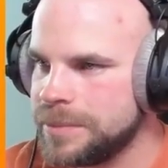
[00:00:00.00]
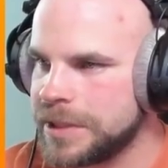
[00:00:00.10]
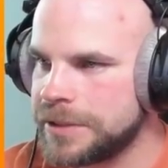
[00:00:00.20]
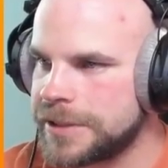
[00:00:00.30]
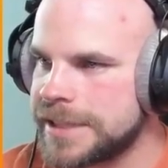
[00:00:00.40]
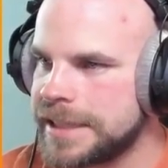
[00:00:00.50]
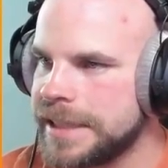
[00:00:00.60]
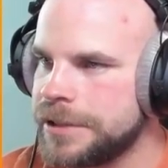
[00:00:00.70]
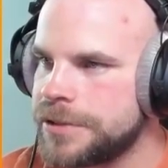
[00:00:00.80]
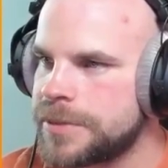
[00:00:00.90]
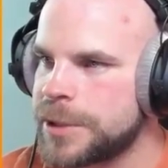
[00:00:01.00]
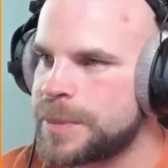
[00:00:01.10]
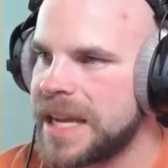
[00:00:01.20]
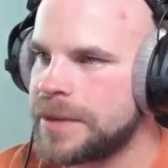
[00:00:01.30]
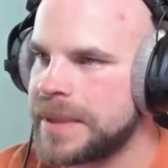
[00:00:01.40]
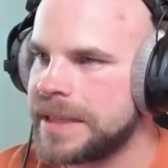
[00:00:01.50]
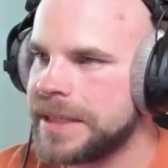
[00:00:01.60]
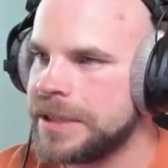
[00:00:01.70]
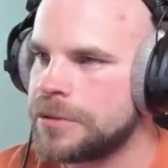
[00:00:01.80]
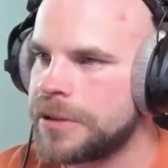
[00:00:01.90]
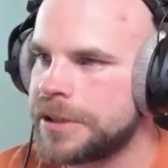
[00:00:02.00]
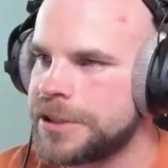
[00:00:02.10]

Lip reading: But it looks like they do switch back. We got the Royal